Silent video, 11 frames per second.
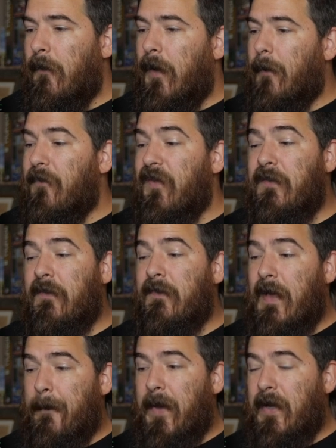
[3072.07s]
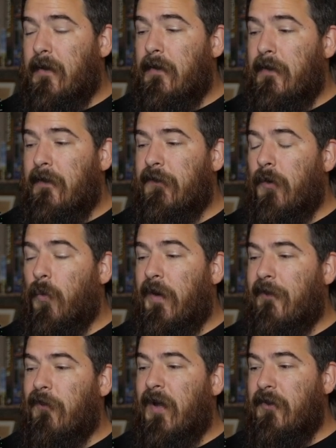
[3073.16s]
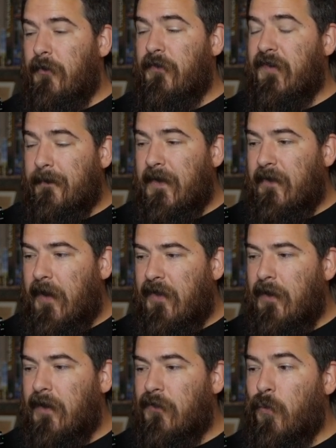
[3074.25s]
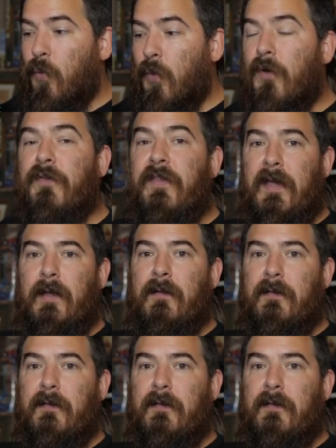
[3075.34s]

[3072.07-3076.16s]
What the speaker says: This is epic. So whenever I do something that I think is worthy